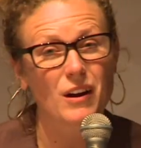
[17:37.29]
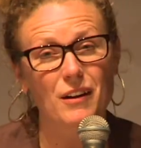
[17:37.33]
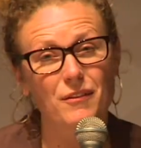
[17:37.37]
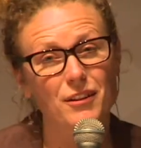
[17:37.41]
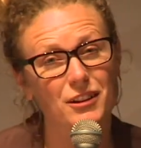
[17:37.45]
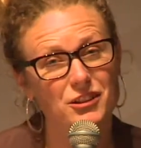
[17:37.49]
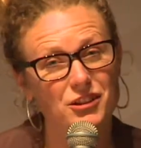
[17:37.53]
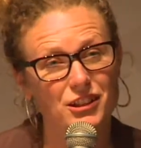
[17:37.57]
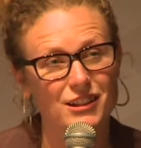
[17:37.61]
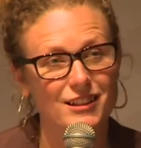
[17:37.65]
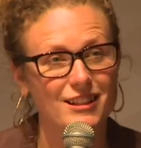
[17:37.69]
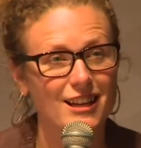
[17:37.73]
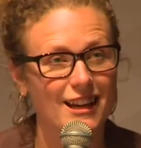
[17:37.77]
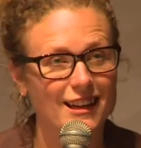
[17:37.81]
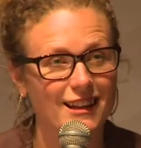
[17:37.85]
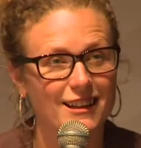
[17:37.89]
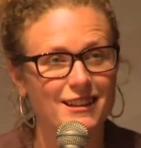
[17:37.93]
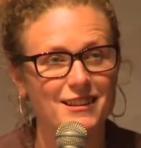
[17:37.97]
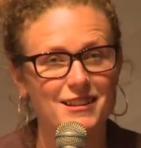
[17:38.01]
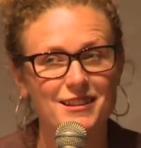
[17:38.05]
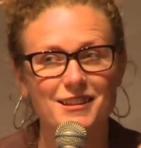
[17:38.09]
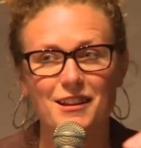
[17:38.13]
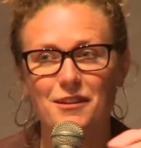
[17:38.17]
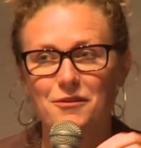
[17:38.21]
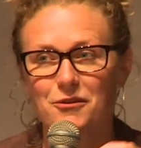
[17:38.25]
I've actually
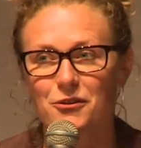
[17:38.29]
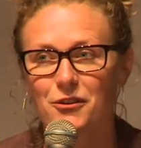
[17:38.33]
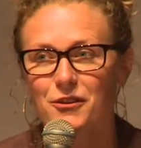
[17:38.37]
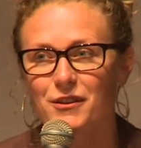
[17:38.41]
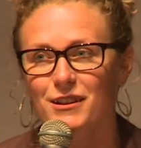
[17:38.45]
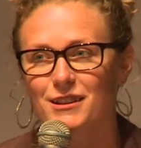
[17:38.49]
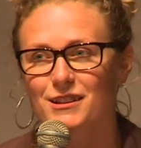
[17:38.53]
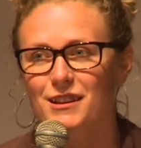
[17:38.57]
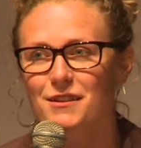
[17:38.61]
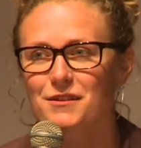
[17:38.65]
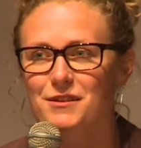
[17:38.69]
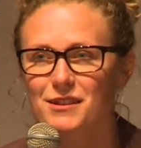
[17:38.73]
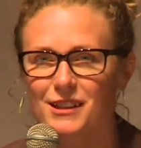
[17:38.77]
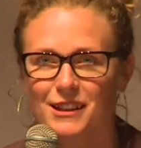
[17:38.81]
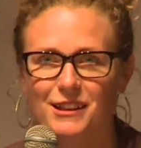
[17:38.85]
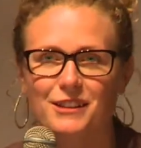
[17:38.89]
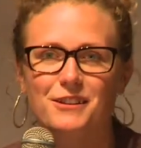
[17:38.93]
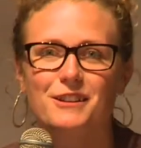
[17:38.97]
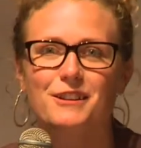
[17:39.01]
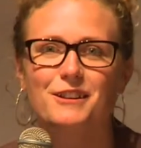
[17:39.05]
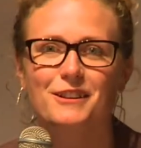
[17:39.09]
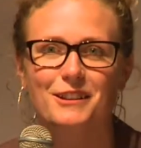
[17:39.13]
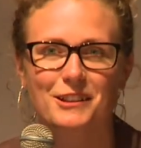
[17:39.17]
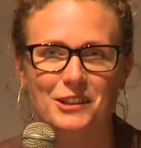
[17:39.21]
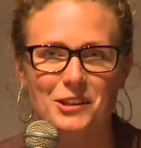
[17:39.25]
taken several things I've seen
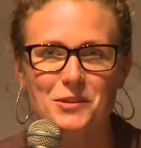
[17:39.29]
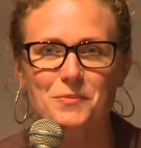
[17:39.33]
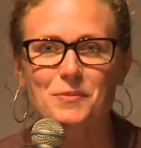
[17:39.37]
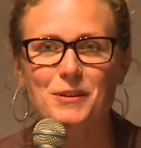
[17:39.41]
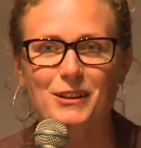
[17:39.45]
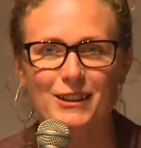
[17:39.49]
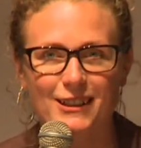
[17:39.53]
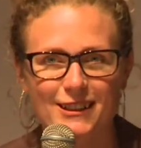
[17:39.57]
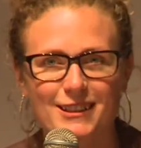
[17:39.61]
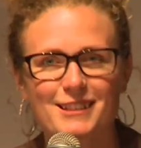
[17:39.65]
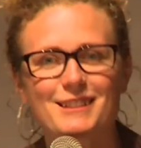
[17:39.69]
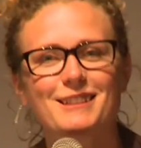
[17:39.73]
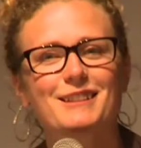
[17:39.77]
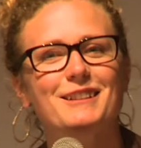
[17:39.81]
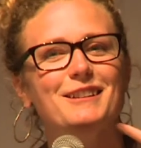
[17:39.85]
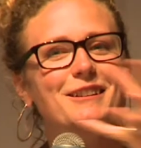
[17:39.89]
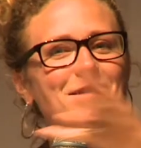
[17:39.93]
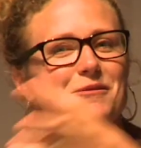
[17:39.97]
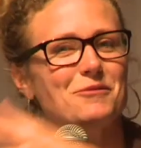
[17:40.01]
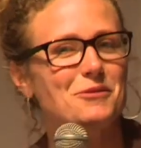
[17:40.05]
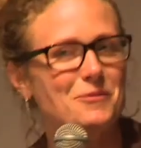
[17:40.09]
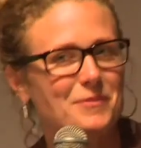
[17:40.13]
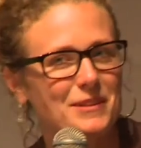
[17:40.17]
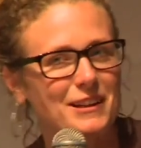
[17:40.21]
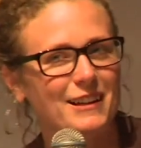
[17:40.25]
here and experienced here,
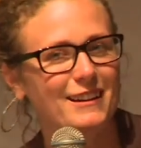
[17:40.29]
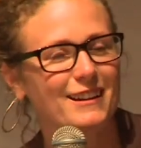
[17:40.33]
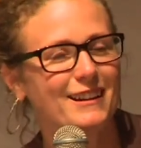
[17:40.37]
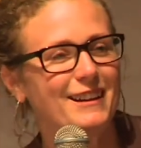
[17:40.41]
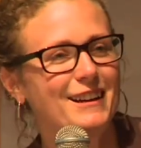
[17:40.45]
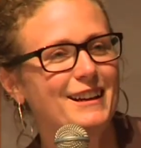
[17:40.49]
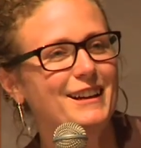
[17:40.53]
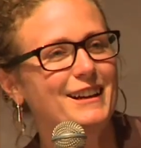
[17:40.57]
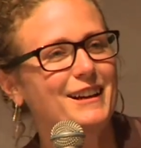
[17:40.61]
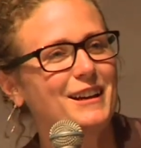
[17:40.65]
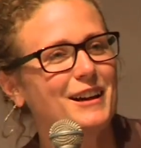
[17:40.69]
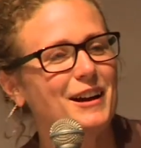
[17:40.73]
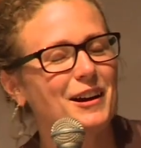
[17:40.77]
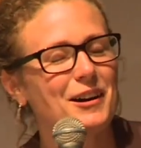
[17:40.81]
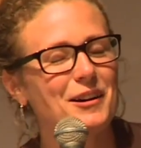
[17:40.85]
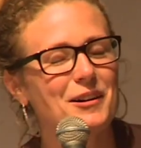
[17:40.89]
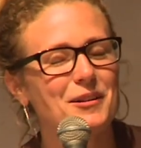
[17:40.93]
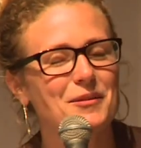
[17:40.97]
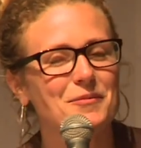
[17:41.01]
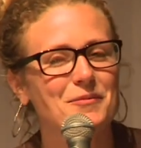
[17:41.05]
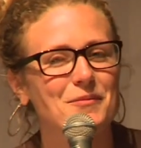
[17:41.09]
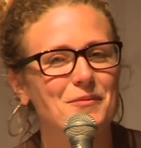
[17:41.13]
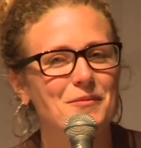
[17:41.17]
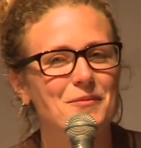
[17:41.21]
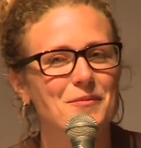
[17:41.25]
and we'll be
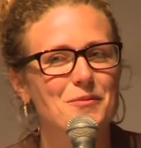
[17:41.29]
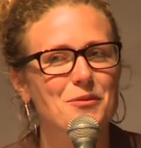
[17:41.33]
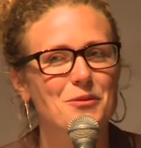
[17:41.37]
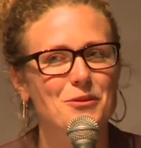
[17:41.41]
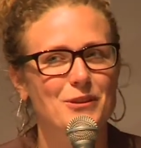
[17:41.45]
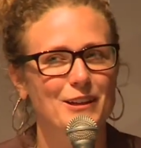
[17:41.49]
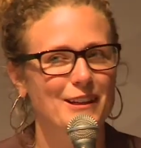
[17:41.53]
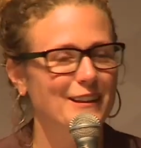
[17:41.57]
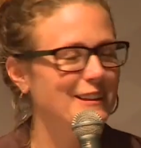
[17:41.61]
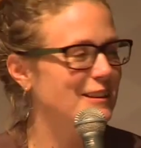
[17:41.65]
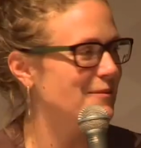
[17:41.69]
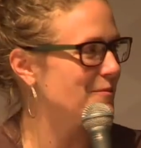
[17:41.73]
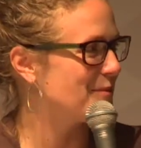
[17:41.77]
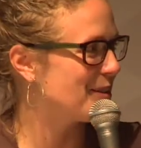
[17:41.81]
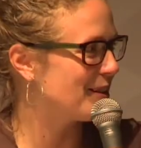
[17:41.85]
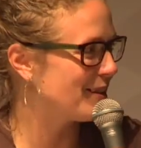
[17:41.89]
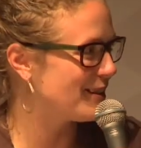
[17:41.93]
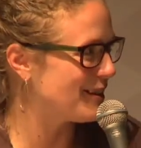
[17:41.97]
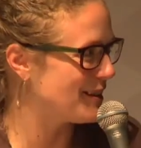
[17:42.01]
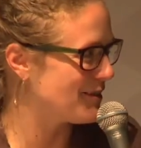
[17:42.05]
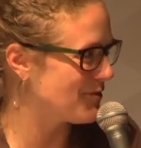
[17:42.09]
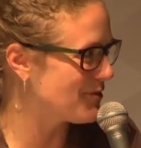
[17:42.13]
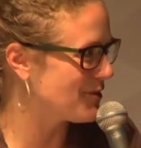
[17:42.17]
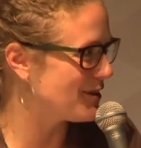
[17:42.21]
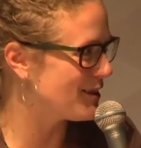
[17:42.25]
porting them to
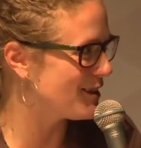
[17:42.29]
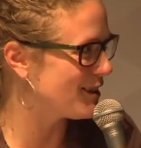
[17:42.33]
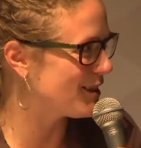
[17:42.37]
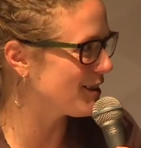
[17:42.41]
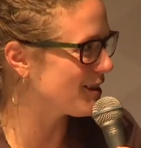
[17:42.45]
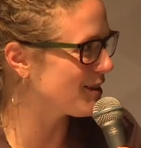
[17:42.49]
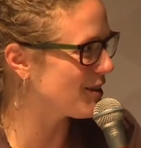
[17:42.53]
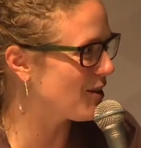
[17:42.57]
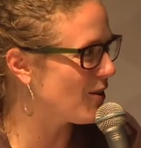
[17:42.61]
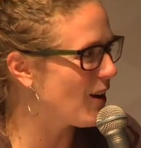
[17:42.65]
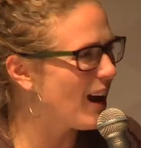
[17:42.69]
San Francisco.